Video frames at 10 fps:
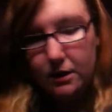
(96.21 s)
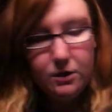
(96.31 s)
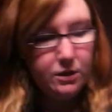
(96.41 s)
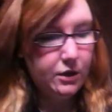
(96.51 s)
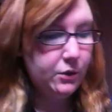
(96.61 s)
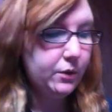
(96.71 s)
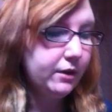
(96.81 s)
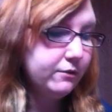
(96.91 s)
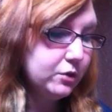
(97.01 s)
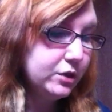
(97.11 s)
So,
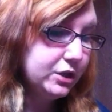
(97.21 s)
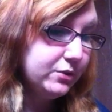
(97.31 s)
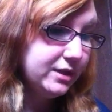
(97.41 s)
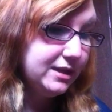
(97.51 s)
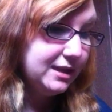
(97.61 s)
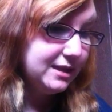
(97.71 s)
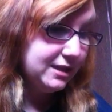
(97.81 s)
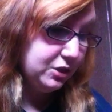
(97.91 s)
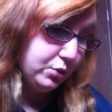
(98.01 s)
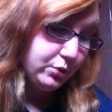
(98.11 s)
of course, you'll need the
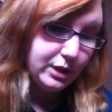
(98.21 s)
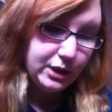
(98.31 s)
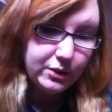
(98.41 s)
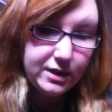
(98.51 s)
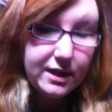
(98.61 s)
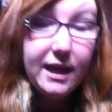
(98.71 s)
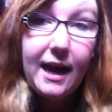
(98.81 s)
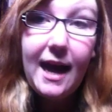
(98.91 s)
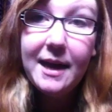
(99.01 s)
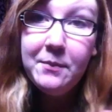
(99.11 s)
essential oils. The thing
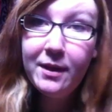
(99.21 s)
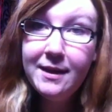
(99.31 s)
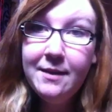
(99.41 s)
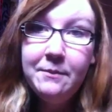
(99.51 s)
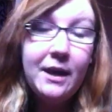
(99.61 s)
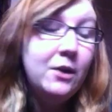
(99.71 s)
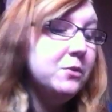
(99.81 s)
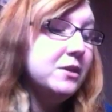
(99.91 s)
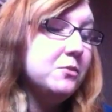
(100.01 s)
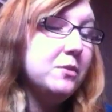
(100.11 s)
that I am lucky about
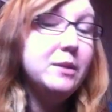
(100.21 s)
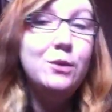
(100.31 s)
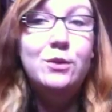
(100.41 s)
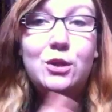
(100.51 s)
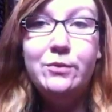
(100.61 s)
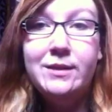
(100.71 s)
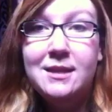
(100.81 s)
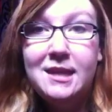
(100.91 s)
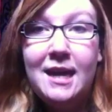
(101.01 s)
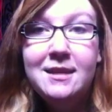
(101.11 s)
with the woman who is doing
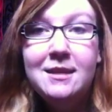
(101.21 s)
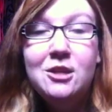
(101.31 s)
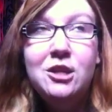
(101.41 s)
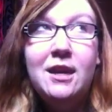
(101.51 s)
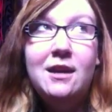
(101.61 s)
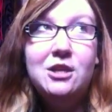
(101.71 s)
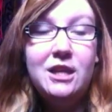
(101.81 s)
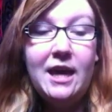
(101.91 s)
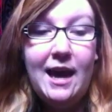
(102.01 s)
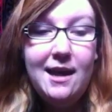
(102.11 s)
these classes, she
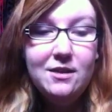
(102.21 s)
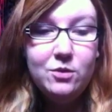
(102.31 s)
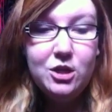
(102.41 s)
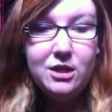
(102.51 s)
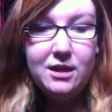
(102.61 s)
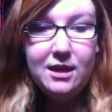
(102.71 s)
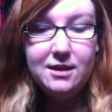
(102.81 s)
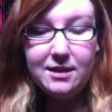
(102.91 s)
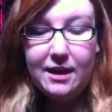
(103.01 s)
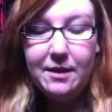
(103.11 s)
actually has what she
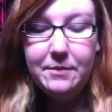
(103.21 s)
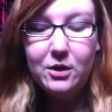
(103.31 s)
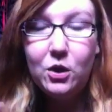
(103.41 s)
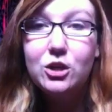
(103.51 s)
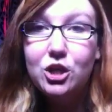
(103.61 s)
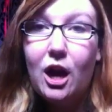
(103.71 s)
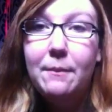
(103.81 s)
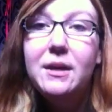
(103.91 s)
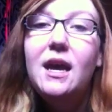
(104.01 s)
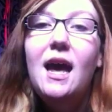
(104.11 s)
has set up in her
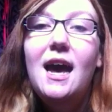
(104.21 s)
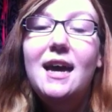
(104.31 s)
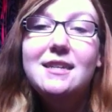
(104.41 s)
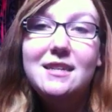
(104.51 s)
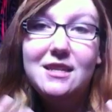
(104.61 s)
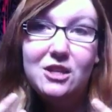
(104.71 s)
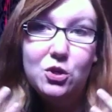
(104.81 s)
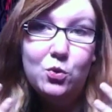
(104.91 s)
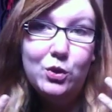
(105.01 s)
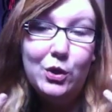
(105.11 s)
shop as an
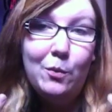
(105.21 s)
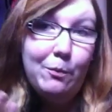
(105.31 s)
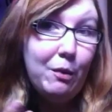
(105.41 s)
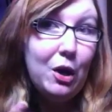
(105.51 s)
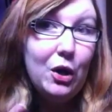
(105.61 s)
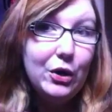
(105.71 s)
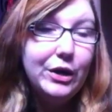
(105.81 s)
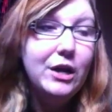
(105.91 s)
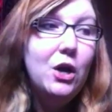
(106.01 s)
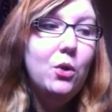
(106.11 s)
essential oil
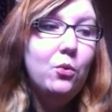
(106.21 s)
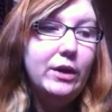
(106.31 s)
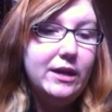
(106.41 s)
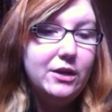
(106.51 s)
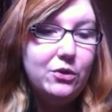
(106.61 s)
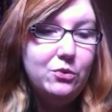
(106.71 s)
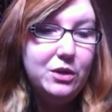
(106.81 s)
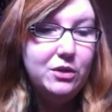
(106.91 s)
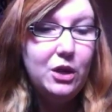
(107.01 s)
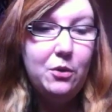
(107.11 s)
bar, where you
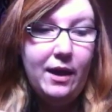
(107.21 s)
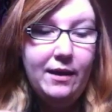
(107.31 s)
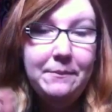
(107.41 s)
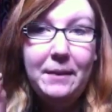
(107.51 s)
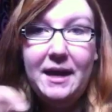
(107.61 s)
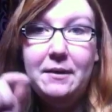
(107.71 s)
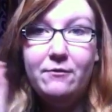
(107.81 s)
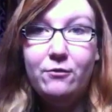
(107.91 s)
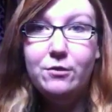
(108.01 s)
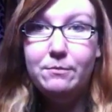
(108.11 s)
can go in and pay
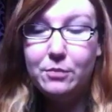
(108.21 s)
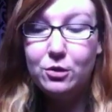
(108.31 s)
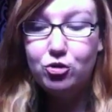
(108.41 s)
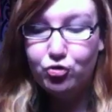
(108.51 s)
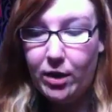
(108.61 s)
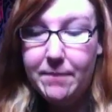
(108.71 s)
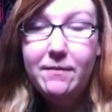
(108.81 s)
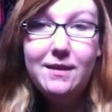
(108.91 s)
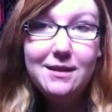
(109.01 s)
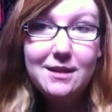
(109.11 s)
for per drop
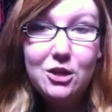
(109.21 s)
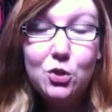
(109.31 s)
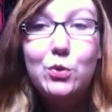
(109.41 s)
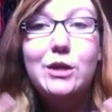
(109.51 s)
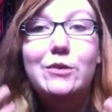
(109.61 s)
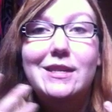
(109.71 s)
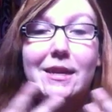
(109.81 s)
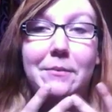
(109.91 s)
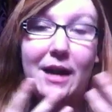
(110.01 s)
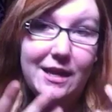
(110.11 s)
of the essential oil
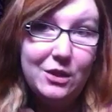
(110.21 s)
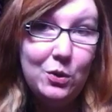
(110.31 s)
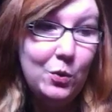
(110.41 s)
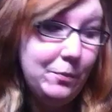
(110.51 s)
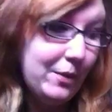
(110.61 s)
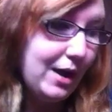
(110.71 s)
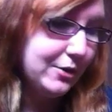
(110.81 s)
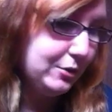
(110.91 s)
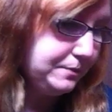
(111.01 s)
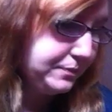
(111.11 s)
instead of buying the whole
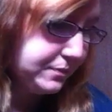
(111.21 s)
bottle.